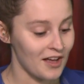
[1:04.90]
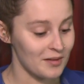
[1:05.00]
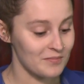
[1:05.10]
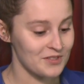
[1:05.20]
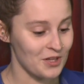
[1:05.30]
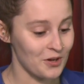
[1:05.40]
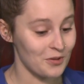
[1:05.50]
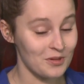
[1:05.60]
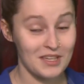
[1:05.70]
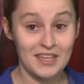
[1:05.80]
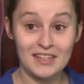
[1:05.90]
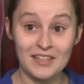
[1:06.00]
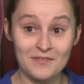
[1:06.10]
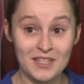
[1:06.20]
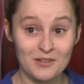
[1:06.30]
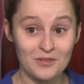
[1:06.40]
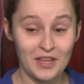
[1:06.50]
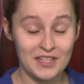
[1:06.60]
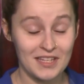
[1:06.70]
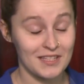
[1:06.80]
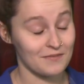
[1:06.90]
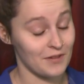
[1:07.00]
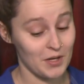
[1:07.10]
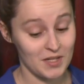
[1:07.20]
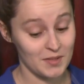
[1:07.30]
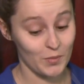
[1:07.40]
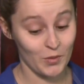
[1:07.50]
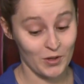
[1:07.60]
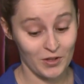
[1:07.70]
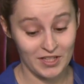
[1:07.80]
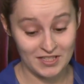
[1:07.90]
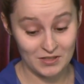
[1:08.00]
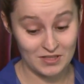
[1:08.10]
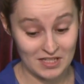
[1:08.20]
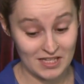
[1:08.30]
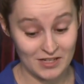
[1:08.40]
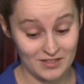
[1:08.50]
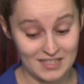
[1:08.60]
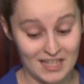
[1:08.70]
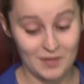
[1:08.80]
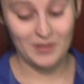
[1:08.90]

um, so he lives here with us. He is very spoiled, as you see here. He's got a